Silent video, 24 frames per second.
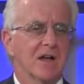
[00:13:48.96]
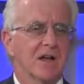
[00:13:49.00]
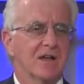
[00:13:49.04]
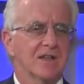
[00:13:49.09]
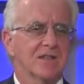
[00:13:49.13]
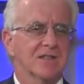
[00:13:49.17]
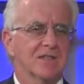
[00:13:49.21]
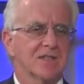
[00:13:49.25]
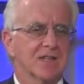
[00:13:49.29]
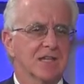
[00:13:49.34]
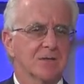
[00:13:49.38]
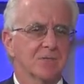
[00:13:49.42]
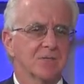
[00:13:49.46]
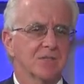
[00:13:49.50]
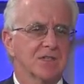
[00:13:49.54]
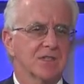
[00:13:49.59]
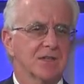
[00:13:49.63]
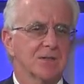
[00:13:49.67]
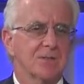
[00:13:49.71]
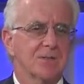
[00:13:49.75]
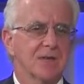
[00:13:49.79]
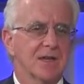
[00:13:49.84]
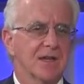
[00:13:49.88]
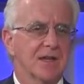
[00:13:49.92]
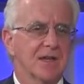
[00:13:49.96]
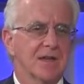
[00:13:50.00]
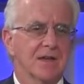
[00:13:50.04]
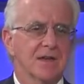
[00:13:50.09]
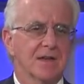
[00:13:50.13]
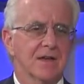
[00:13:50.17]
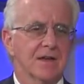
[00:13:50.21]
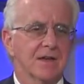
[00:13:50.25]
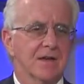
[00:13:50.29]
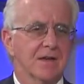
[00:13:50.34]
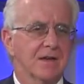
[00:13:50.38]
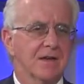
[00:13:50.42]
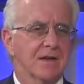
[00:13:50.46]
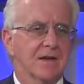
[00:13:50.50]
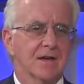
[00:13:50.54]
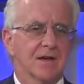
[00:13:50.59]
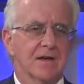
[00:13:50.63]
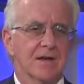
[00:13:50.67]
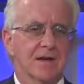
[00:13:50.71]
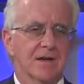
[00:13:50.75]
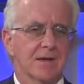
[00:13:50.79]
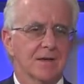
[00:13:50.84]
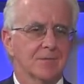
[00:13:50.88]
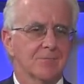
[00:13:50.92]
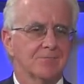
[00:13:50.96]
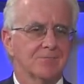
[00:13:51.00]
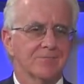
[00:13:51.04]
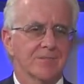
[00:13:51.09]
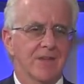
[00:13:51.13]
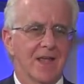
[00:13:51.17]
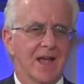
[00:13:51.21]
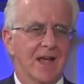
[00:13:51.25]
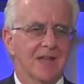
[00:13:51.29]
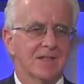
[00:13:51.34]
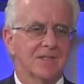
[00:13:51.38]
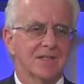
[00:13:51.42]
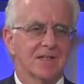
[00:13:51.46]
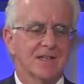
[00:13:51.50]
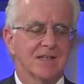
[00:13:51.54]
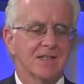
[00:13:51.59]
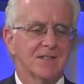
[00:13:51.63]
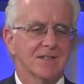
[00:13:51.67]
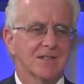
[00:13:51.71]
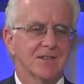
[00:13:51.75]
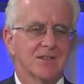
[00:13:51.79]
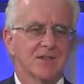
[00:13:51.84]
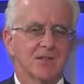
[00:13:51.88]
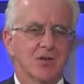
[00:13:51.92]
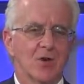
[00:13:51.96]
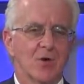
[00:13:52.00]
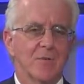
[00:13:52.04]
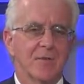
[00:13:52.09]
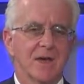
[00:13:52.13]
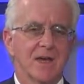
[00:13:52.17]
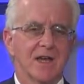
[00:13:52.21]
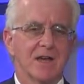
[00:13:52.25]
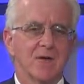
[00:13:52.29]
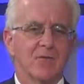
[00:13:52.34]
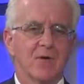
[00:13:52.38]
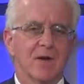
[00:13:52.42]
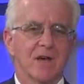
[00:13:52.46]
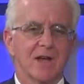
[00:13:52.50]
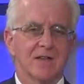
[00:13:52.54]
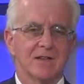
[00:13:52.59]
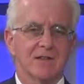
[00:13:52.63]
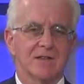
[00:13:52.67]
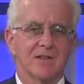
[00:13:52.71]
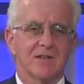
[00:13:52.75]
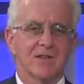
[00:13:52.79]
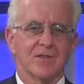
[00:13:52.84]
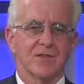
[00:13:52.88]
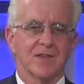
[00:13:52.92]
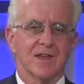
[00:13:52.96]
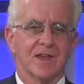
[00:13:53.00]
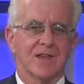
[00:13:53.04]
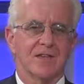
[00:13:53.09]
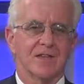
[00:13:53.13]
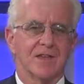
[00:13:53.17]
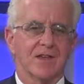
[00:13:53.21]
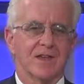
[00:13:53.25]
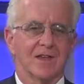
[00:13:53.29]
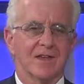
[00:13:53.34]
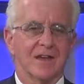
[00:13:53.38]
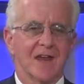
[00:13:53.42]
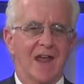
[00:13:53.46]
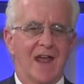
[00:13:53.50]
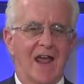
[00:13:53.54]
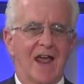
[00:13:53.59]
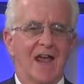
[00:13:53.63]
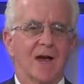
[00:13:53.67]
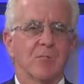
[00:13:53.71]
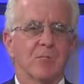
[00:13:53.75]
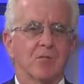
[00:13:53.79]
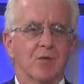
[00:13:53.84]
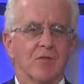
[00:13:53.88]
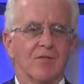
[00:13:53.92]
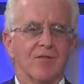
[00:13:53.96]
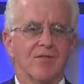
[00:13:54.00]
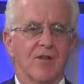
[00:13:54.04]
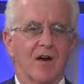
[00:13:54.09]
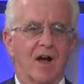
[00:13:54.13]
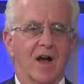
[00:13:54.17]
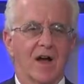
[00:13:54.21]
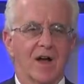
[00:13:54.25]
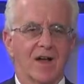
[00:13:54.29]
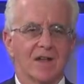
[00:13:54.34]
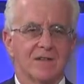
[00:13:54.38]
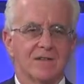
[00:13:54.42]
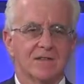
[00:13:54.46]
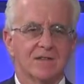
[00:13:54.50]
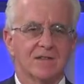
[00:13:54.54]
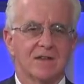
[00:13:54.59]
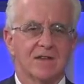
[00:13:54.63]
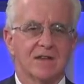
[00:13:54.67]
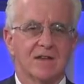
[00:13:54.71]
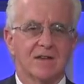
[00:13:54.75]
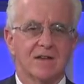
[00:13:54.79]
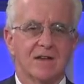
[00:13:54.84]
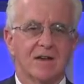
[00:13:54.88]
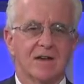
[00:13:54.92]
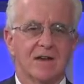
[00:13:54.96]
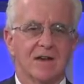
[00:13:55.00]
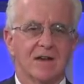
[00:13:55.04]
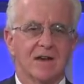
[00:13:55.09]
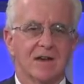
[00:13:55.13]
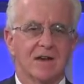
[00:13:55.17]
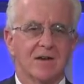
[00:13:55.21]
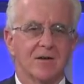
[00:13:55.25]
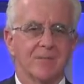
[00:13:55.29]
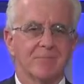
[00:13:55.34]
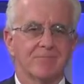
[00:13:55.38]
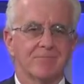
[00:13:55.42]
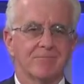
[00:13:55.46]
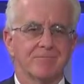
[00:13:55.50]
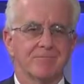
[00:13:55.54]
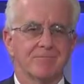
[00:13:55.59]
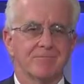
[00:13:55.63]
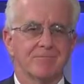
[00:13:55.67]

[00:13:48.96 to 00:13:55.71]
seems to be, as it is in so many ways, the thing that amplifies those